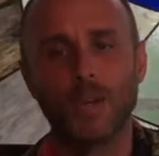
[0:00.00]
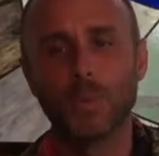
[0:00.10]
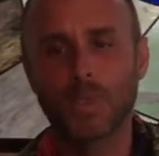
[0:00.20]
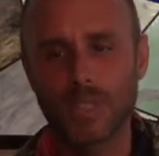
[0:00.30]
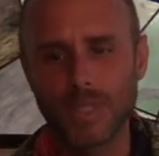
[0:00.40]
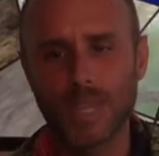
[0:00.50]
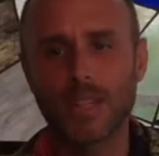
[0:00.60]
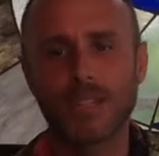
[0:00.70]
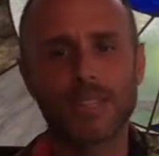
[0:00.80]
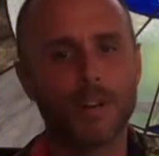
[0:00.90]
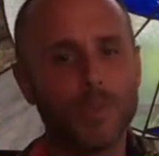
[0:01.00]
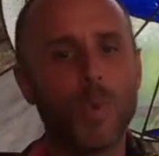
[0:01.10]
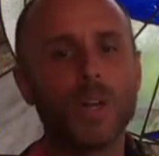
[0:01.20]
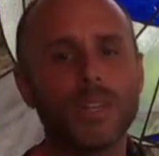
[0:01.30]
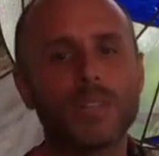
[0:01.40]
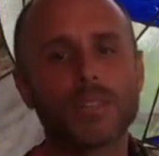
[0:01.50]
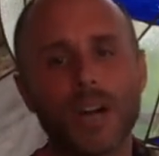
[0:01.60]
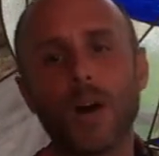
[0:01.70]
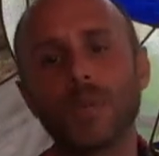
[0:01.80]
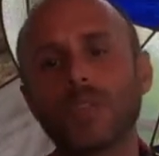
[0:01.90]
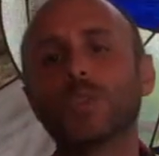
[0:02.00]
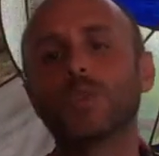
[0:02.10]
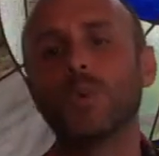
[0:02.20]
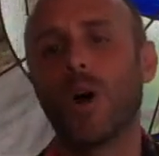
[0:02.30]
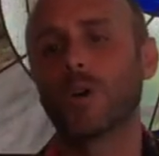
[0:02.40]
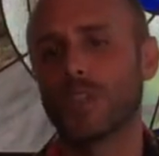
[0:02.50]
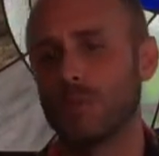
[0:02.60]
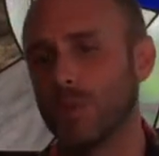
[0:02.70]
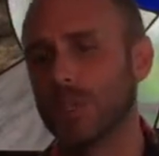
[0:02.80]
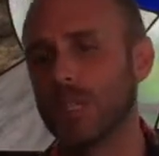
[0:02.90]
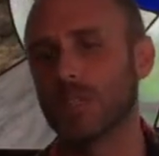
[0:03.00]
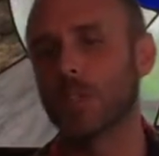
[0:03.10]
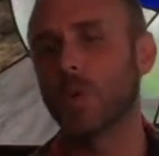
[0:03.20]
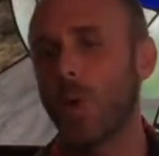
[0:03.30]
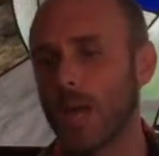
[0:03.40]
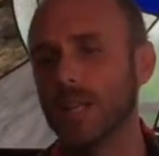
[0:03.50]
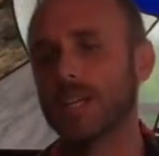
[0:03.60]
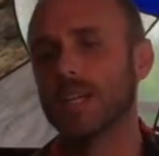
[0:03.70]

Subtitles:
with the sense of what is coming to our communities quite